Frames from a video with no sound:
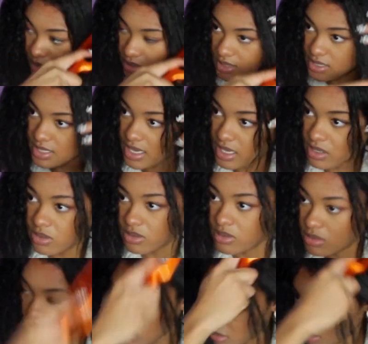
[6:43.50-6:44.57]

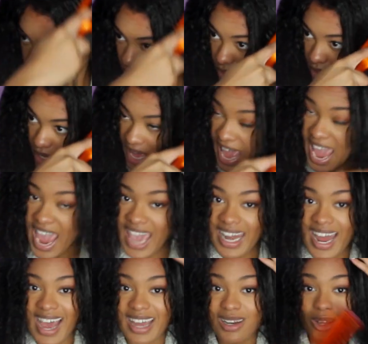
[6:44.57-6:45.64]
detangle,
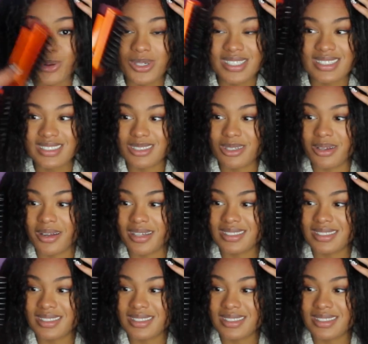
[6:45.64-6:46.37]
and I notice